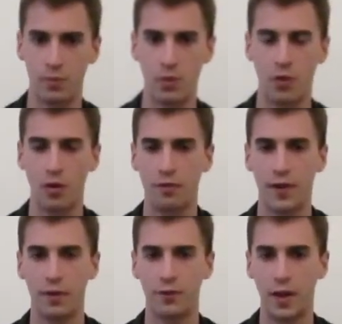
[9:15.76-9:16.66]
you're not a
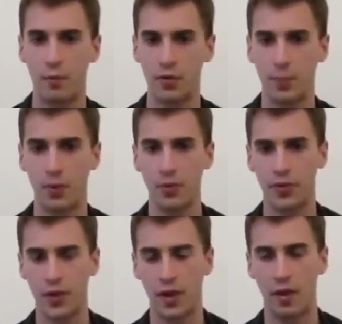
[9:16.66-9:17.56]
fan of
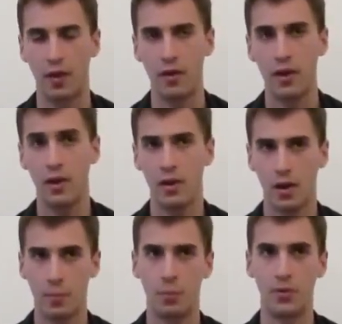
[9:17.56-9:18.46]
GetResponse, then
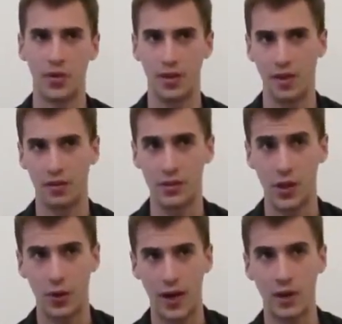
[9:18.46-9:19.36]
I'd probably say then
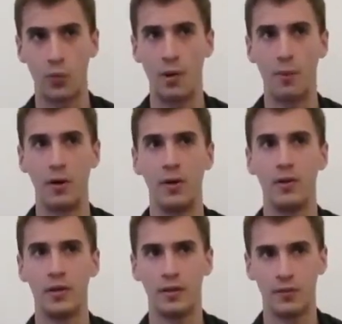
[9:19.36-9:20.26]
go
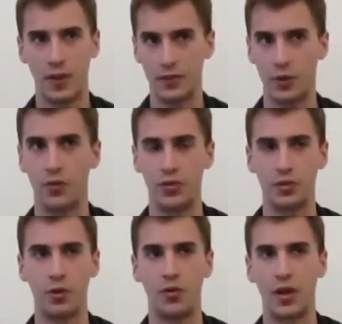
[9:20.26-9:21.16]
Aweber, then
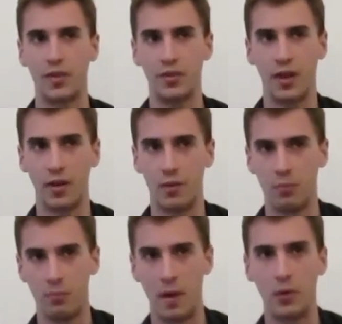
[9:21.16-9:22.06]
Constant Contact,
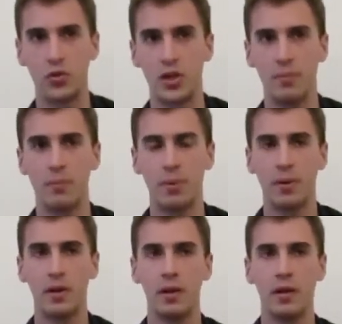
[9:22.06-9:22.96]
then MailChimp.